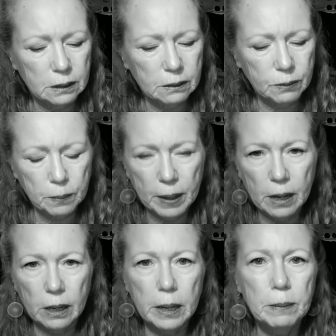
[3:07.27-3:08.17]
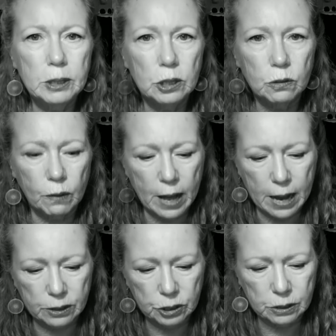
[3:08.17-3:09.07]
From there, images
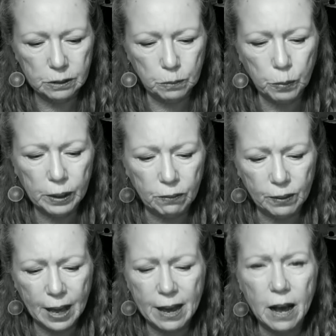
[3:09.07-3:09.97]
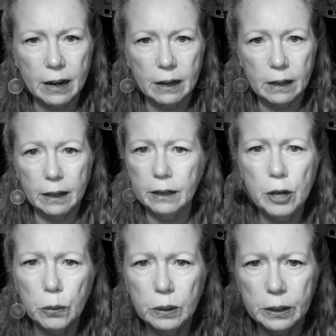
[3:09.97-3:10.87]
flashed, brief, chaotic, in no
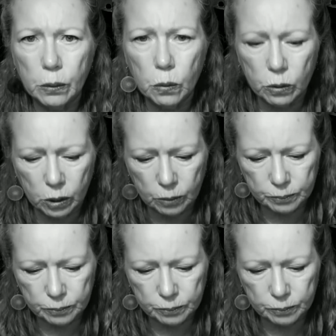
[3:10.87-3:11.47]
clear order.